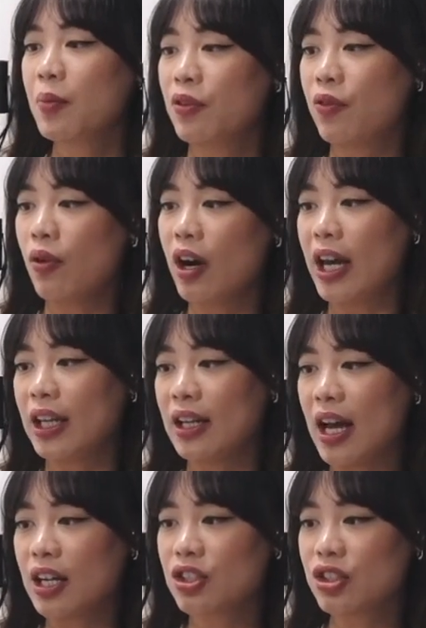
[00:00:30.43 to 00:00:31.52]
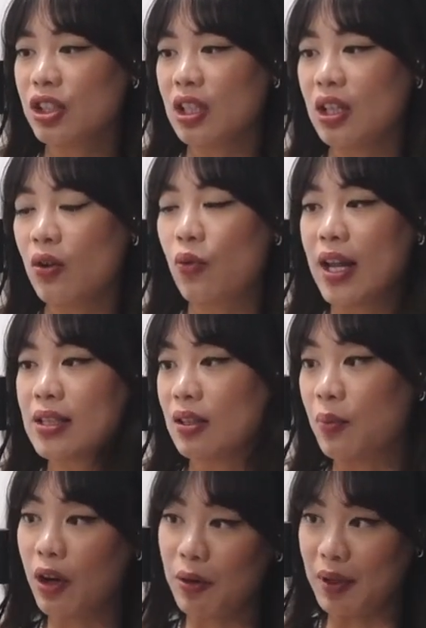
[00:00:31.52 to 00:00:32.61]
before I can actually rent an
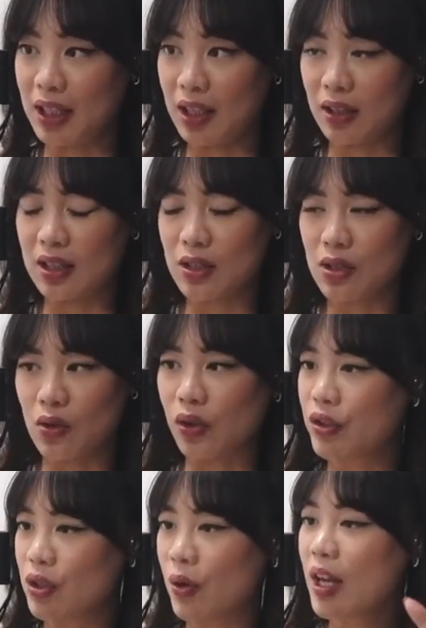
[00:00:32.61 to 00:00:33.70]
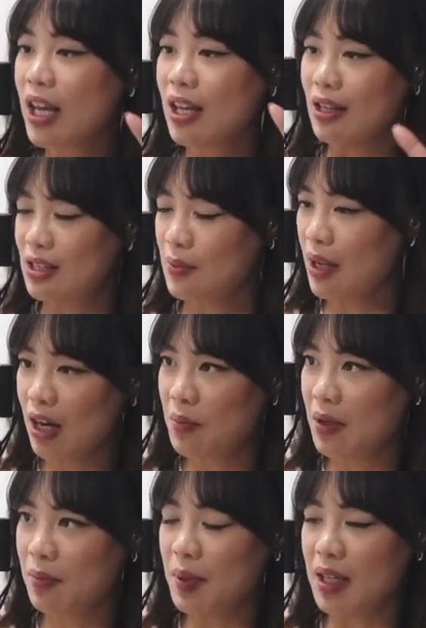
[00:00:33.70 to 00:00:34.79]
apartment here in Seoul. So this is my
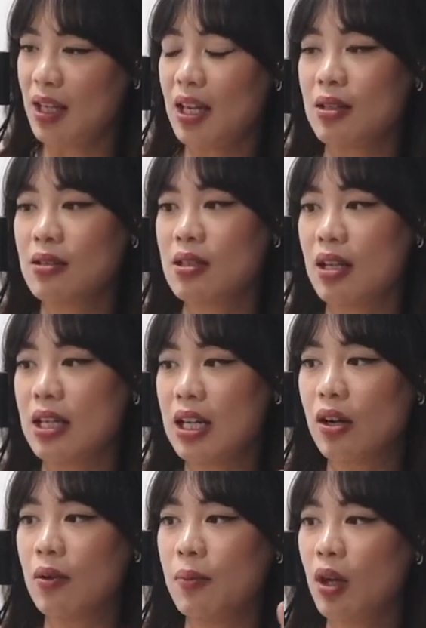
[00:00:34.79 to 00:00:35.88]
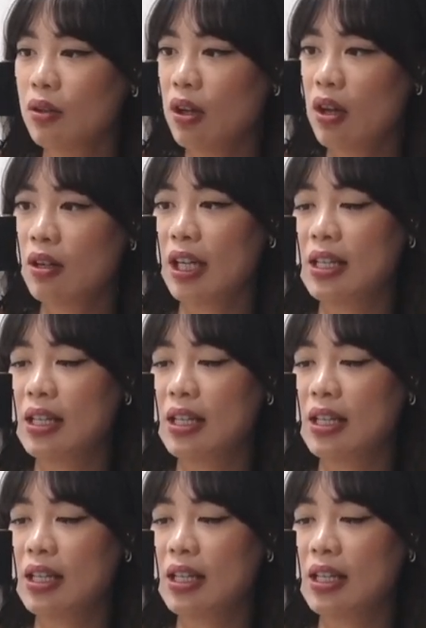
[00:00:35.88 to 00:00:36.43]
Airbnb. It's near Myeongdong.